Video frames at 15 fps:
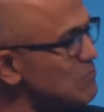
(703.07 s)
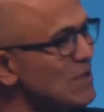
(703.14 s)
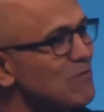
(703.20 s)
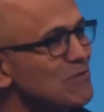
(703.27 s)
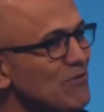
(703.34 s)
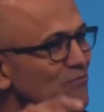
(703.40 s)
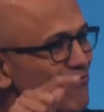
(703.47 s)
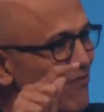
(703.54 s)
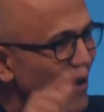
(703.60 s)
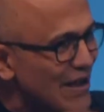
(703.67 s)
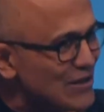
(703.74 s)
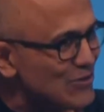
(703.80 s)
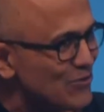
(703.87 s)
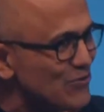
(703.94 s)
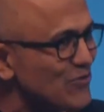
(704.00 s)
able to
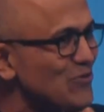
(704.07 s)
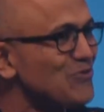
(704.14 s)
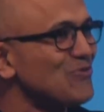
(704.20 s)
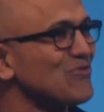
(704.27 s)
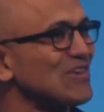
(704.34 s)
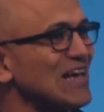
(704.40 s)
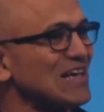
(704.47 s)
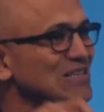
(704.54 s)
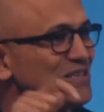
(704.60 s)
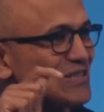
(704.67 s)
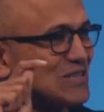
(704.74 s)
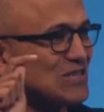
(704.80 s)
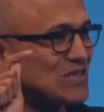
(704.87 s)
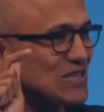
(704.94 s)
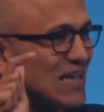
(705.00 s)
find those use
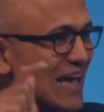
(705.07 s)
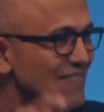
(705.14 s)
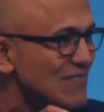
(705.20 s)
cases, get